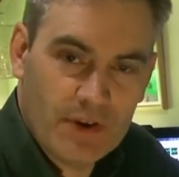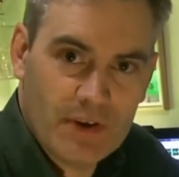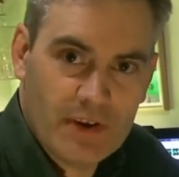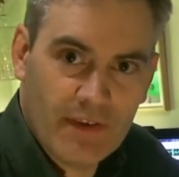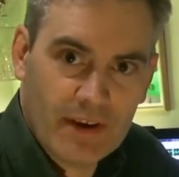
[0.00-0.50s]

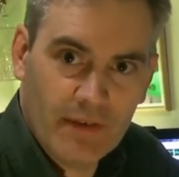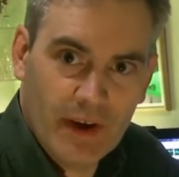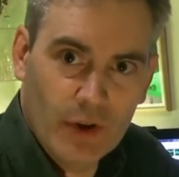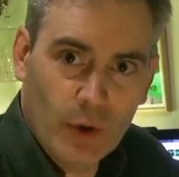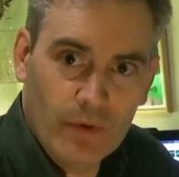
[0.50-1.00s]
is effectively
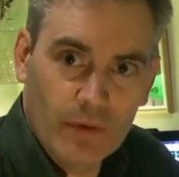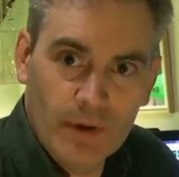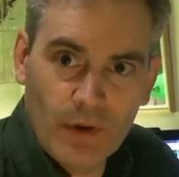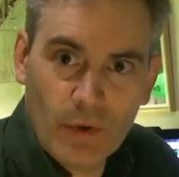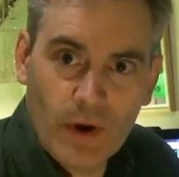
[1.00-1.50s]
a novel but
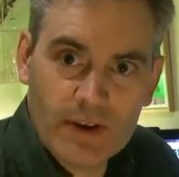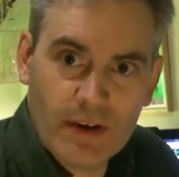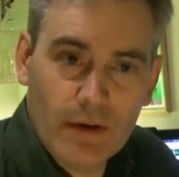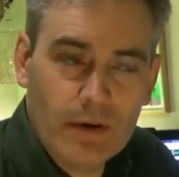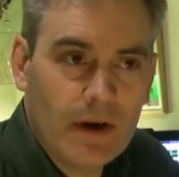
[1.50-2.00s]
not quite so
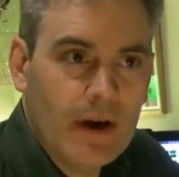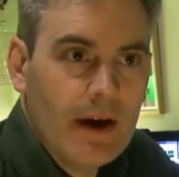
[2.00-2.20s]
long,